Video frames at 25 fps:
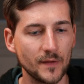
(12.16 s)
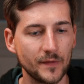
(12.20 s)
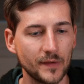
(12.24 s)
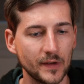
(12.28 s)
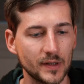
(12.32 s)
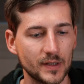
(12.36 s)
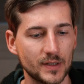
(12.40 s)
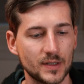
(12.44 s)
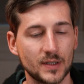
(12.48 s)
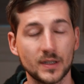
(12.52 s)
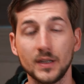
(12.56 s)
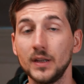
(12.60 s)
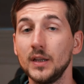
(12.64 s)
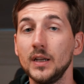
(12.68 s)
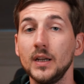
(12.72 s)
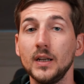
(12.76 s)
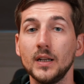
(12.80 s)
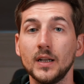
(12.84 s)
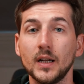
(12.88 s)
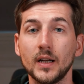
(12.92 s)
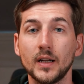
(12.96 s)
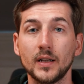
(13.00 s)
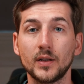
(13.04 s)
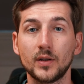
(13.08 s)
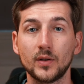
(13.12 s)
if it's
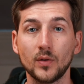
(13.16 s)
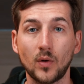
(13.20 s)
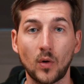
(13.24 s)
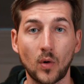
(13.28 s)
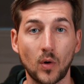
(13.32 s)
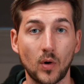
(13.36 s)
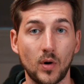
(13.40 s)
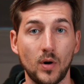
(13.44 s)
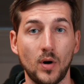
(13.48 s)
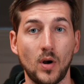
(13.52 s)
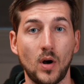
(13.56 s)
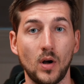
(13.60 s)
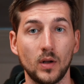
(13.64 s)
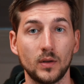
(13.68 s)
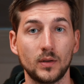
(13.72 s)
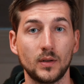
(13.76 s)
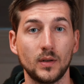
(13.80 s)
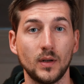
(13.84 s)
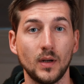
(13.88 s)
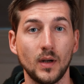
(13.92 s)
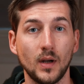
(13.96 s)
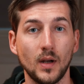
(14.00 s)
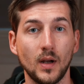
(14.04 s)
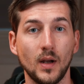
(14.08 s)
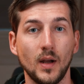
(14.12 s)
needed or not.
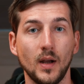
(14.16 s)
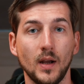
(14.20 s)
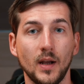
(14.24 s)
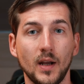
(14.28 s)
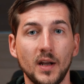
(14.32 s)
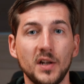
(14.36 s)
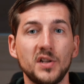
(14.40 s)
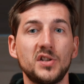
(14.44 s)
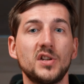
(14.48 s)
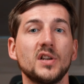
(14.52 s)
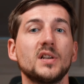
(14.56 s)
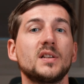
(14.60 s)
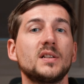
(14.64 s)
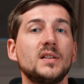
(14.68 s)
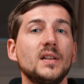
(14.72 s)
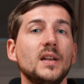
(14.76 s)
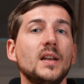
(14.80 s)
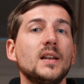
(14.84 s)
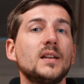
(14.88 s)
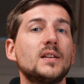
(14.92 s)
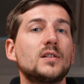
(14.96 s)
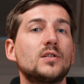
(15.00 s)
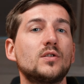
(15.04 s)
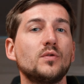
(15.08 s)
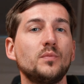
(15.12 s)
It just
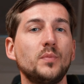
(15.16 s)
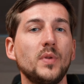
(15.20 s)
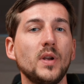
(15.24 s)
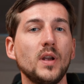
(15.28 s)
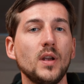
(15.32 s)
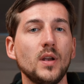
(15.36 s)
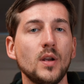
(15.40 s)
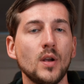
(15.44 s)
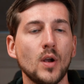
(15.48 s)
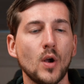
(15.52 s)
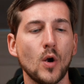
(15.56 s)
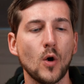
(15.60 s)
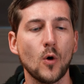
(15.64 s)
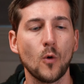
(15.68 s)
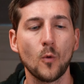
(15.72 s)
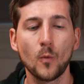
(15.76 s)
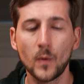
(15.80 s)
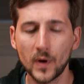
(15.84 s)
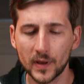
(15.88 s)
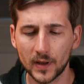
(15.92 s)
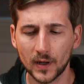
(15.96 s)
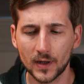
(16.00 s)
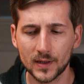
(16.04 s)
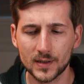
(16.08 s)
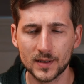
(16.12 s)
needs to be
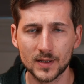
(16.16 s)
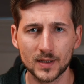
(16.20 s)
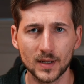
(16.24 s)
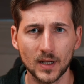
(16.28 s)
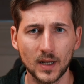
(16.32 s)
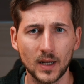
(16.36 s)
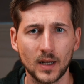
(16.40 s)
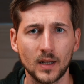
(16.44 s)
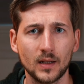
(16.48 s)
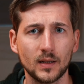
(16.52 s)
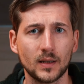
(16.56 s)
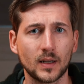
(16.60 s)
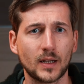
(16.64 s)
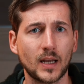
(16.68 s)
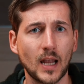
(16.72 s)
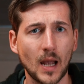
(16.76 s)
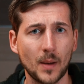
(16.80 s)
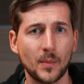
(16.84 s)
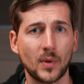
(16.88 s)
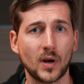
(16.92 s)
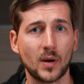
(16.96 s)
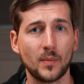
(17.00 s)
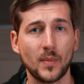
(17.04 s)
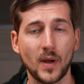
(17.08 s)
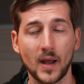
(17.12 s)
with us in the
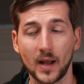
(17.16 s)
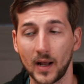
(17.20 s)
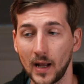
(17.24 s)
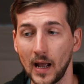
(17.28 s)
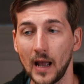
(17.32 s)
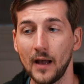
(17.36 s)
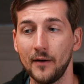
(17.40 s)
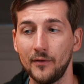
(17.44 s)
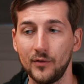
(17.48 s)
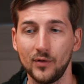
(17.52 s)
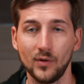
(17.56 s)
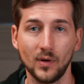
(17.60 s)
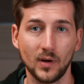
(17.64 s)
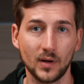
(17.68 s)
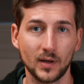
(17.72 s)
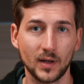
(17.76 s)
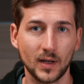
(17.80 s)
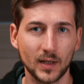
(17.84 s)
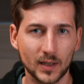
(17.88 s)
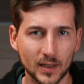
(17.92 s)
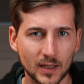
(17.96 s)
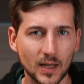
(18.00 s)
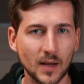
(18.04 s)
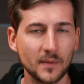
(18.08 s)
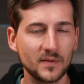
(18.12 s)
camera bag everywhere.
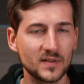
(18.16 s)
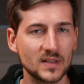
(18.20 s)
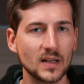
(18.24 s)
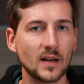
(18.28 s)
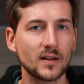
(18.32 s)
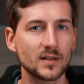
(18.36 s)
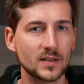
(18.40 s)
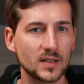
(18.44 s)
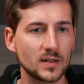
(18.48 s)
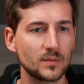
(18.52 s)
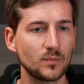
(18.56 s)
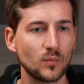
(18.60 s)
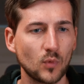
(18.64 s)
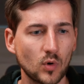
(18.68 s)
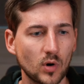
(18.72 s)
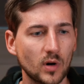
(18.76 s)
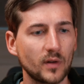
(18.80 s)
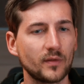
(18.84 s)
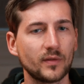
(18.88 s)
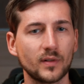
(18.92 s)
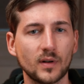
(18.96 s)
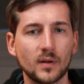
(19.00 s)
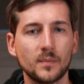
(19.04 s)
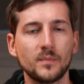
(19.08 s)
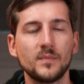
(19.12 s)
It gives us a more
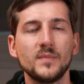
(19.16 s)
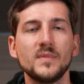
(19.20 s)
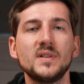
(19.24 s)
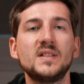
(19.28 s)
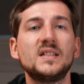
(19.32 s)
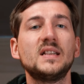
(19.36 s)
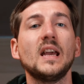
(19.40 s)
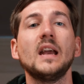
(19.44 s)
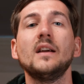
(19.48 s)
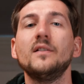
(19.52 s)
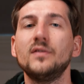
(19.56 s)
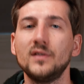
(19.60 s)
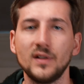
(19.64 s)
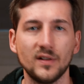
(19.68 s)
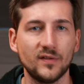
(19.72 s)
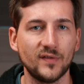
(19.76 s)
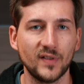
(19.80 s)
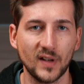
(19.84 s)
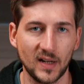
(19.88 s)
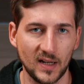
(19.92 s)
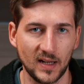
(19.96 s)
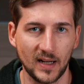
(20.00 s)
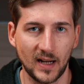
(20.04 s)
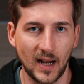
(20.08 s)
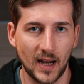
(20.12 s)
of a safety
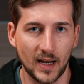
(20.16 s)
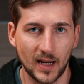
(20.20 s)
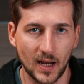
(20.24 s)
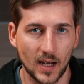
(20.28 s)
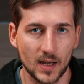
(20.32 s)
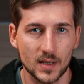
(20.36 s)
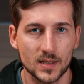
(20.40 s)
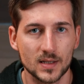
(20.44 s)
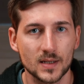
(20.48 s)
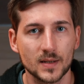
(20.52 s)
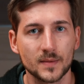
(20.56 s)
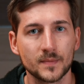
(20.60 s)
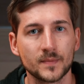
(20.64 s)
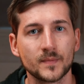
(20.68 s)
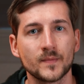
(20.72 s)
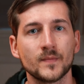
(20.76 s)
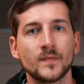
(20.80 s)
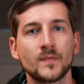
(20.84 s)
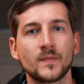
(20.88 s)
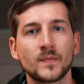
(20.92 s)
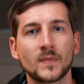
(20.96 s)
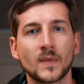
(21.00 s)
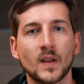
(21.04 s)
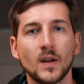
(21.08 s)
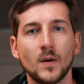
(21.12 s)
feeling, I guess.
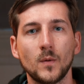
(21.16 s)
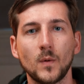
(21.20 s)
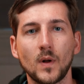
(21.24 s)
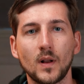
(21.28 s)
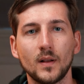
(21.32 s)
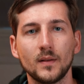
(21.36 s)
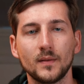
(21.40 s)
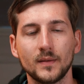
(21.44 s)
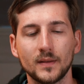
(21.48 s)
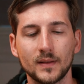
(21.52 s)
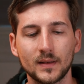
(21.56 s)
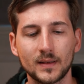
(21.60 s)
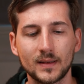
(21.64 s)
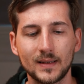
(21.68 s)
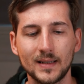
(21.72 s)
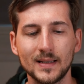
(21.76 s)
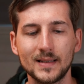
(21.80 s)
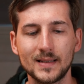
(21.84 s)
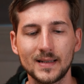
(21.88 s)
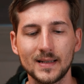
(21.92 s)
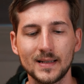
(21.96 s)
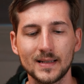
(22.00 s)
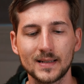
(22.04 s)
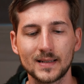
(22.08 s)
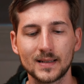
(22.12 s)
Well,
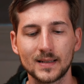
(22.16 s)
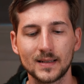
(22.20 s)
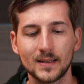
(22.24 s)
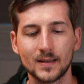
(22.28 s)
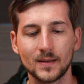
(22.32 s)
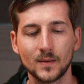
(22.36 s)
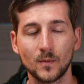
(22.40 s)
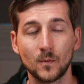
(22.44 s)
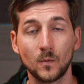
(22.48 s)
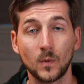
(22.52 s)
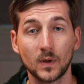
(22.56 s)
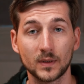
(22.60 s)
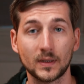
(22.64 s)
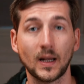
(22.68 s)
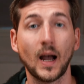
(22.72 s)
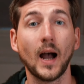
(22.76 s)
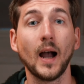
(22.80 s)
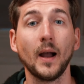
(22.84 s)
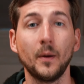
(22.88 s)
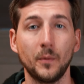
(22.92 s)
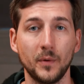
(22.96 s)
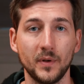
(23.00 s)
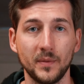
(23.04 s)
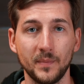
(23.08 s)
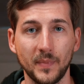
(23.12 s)
this is what
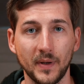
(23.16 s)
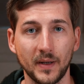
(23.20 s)
I would